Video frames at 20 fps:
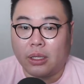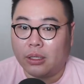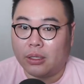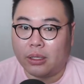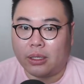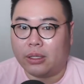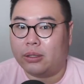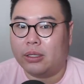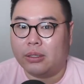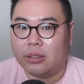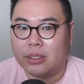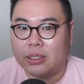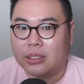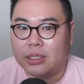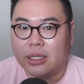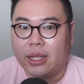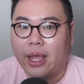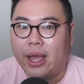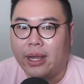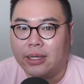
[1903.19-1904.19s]
is
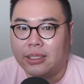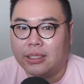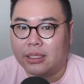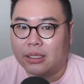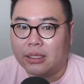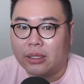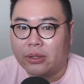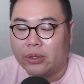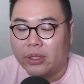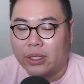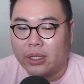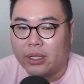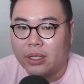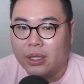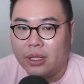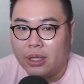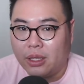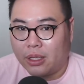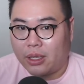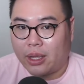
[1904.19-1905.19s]
the acting and the
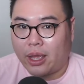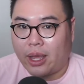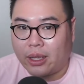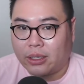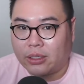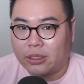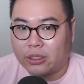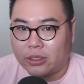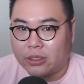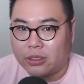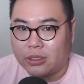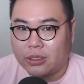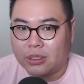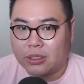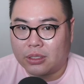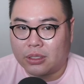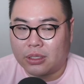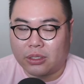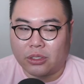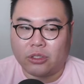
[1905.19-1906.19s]

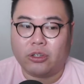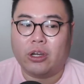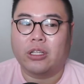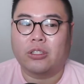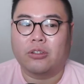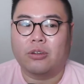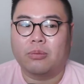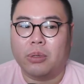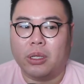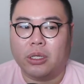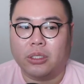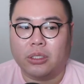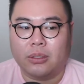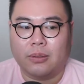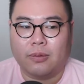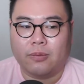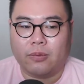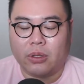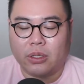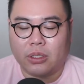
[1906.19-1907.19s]
actors, the transformation
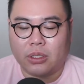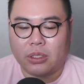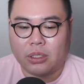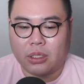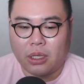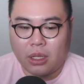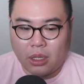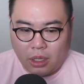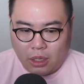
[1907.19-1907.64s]
of this